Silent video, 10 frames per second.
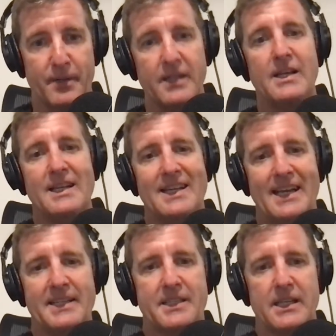But
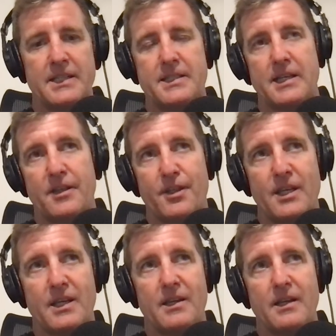it's I
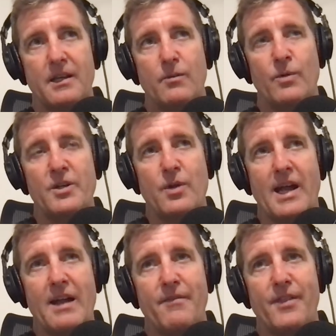think when you
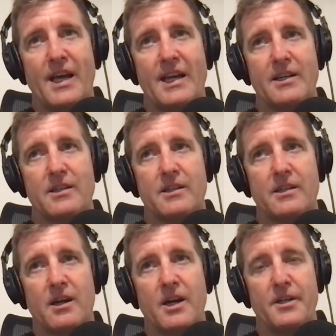have that
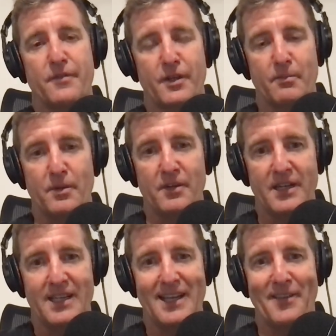kind of
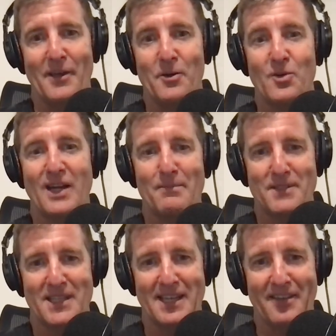community and they all come
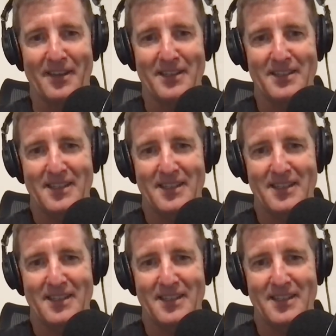together,